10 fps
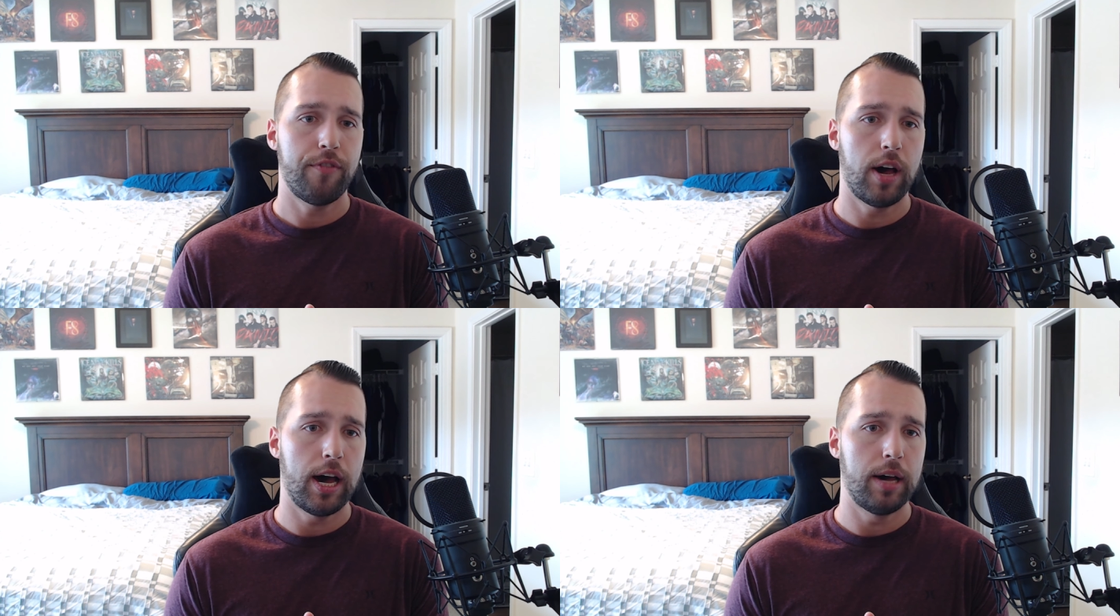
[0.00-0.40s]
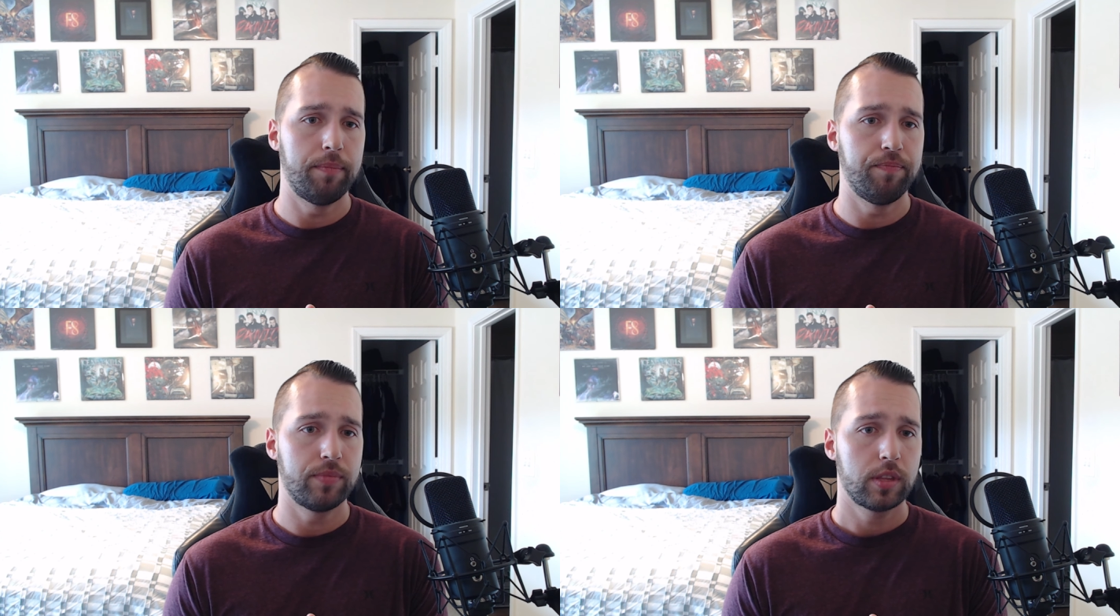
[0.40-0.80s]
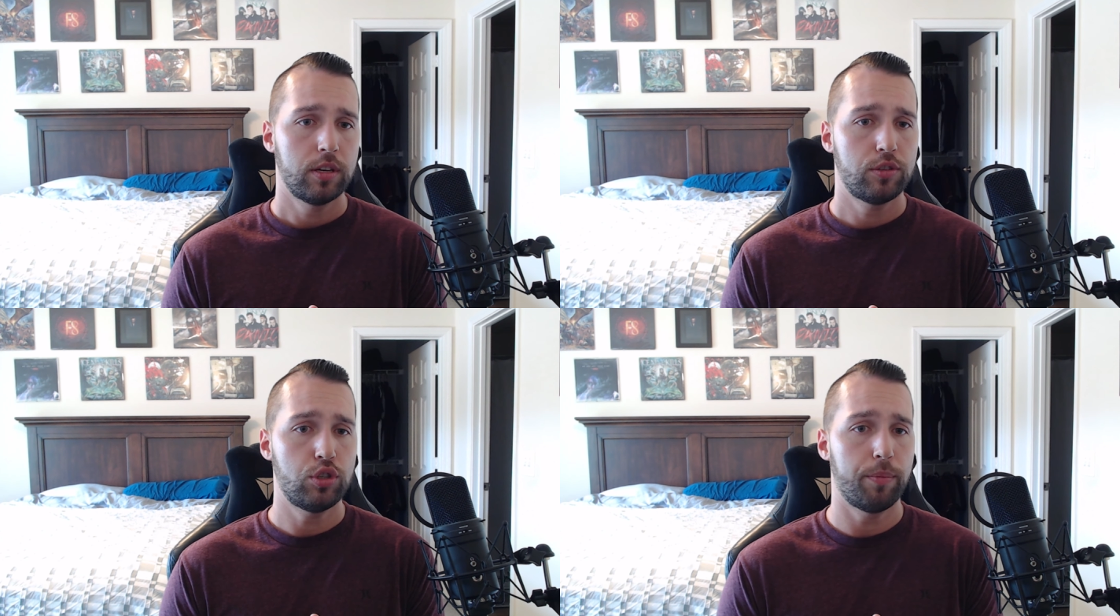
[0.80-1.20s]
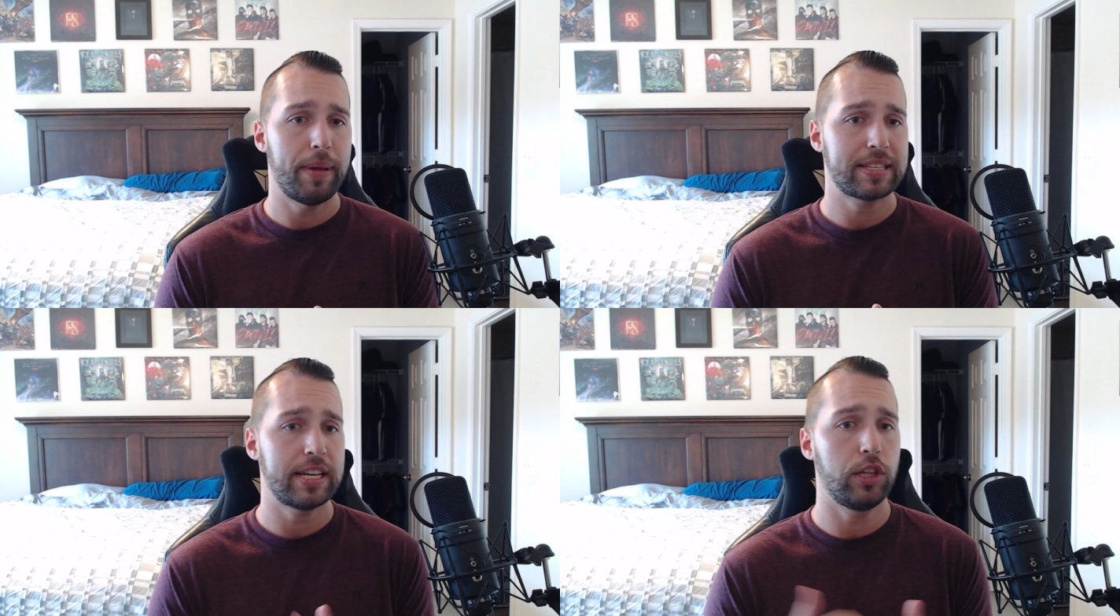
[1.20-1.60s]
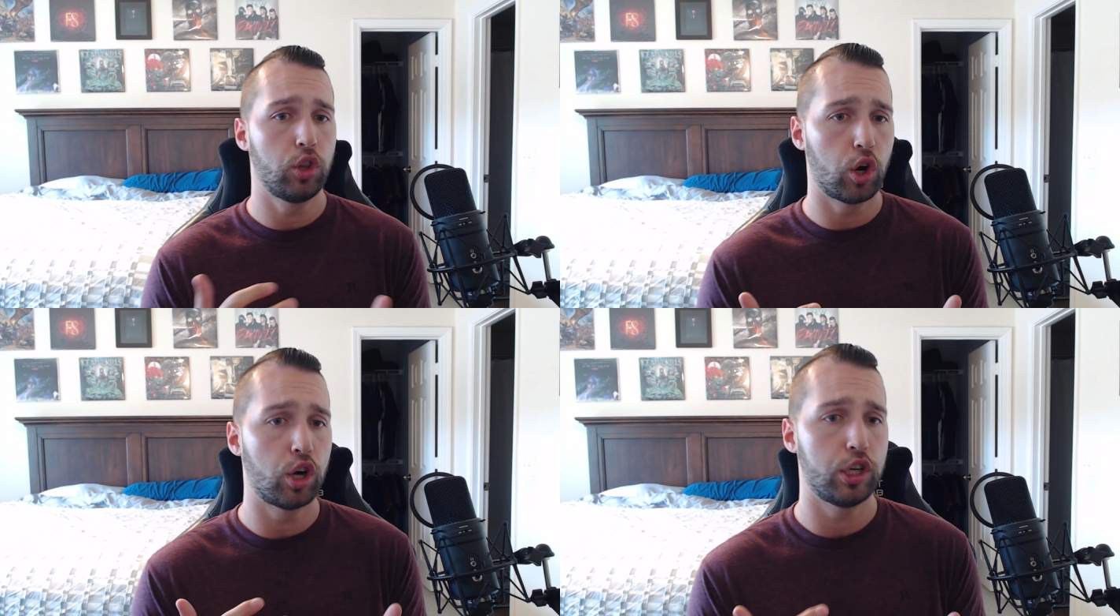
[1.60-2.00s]
to basically
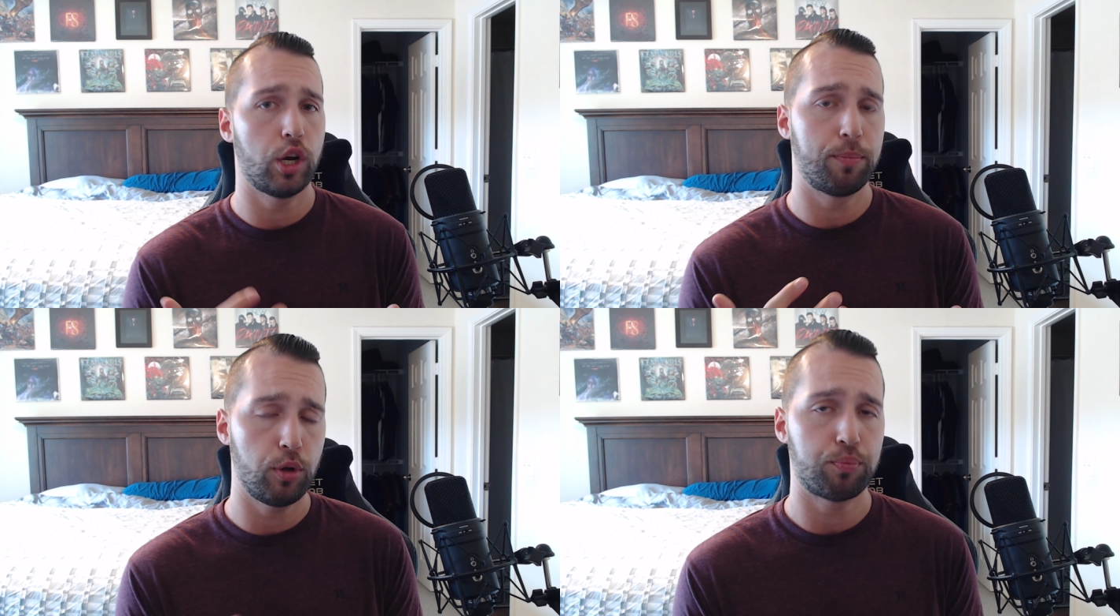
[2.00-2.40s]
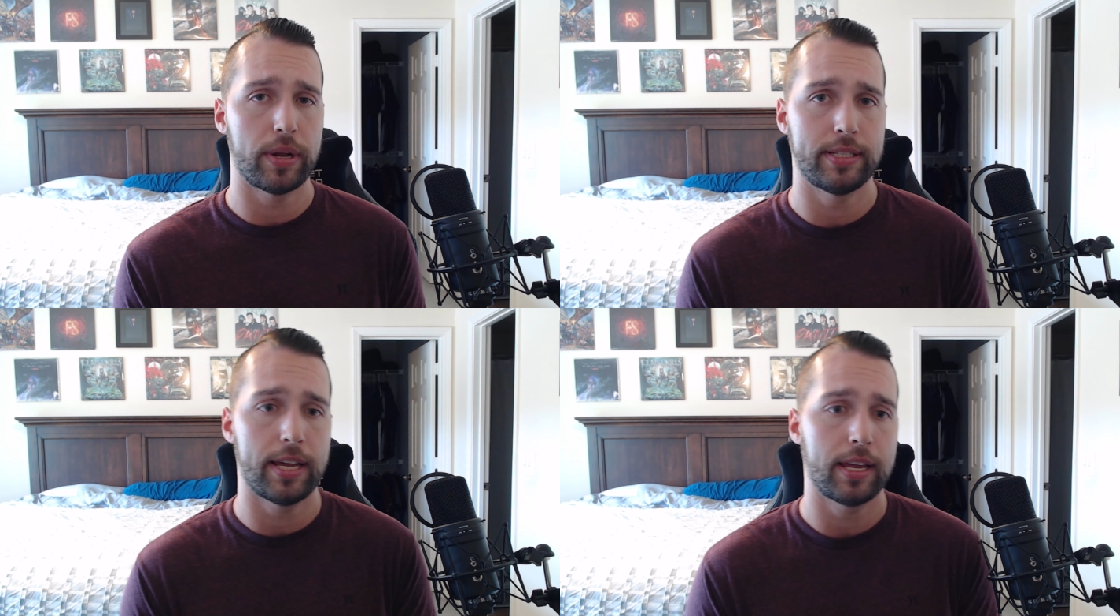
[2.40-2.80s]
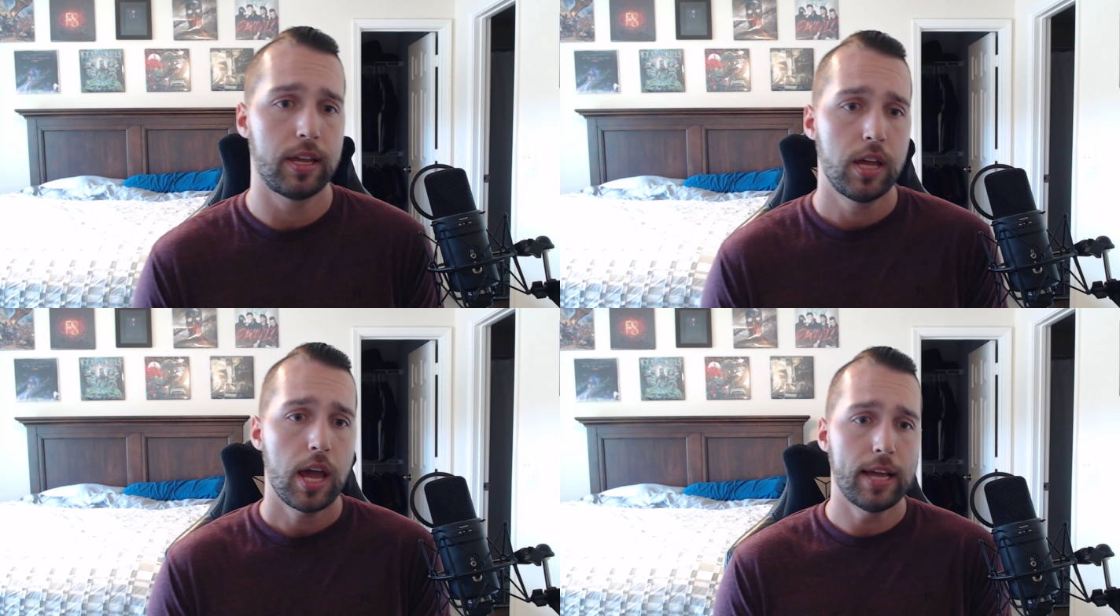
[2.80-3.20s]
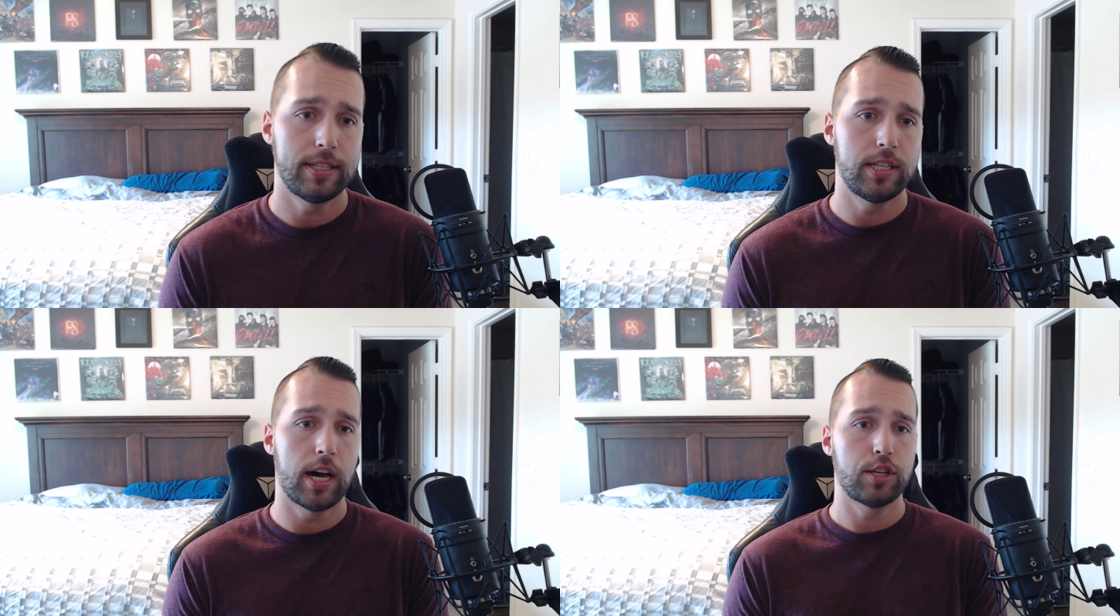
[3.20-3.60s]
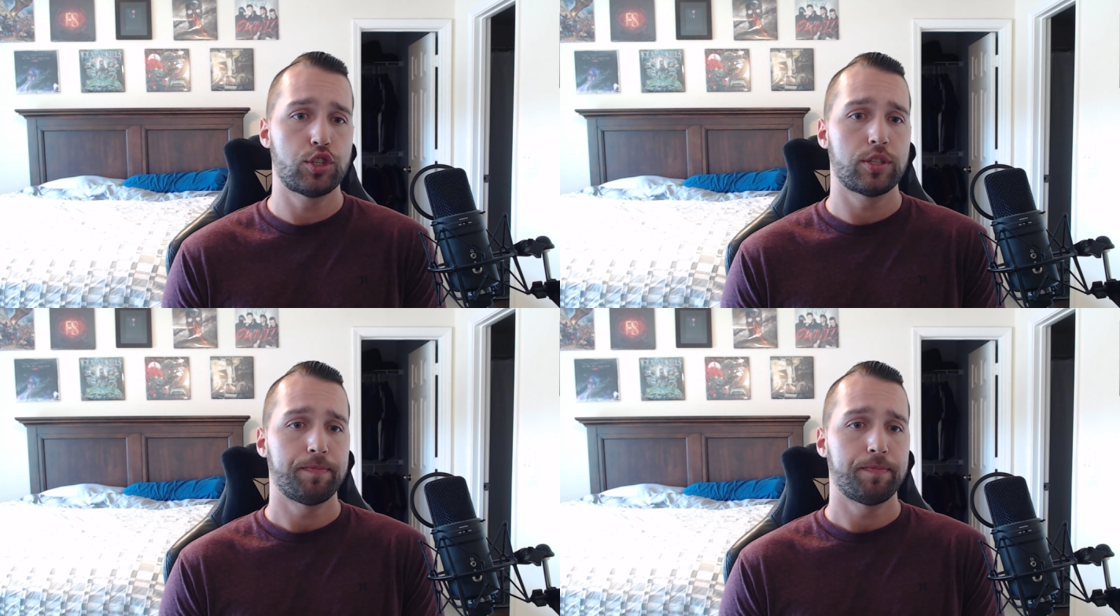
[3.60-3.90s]
learn your blueprinting and such.